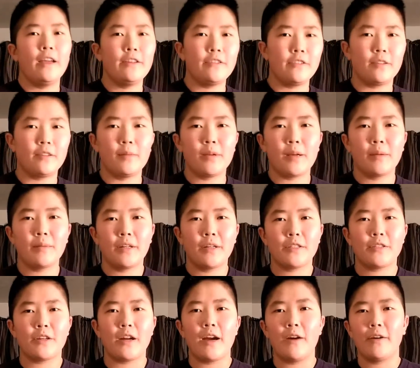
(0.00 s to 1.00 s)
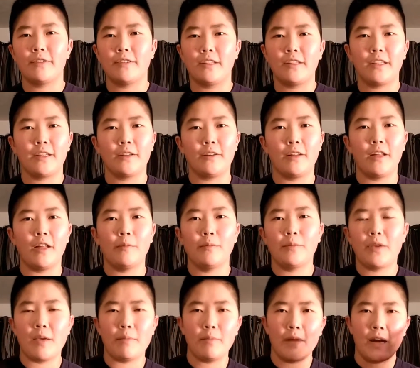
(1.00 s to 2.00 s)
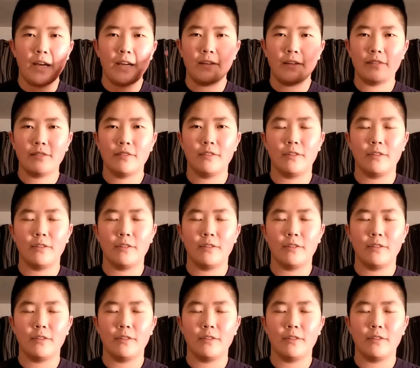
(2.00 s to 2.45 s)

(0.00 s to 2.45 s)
It's just something I'm going to try out because I think it'll help keep my